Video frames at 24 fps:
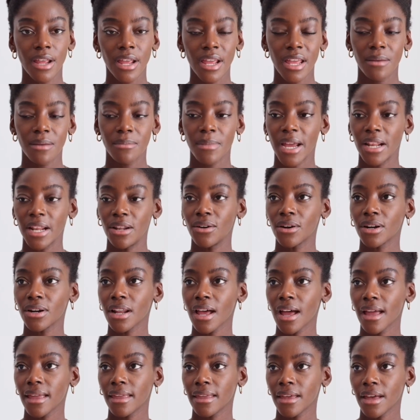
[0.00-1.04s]
It might look
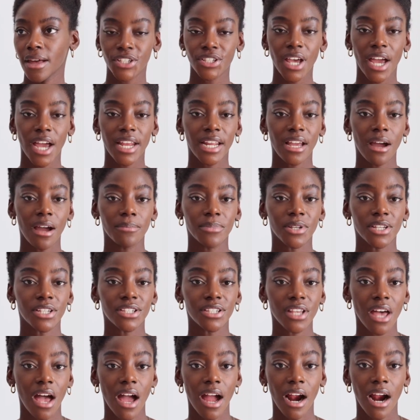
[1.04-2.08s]
like signing up to
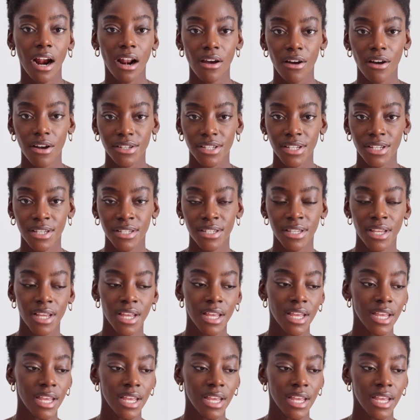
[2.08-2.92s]
certain classes